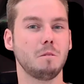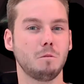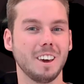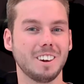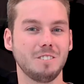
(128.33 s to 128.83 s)

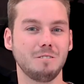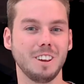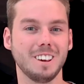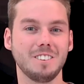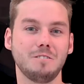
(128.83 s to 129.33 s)
Why
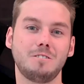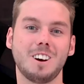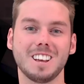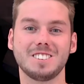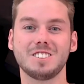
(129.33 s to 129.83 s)
Korea? For
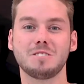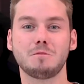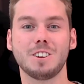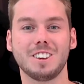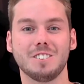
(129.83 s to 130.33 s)
us it's
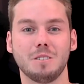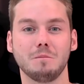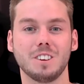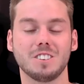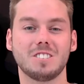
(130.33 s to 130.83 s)
pretty
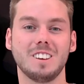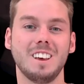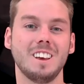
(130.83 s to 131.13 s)
obvious.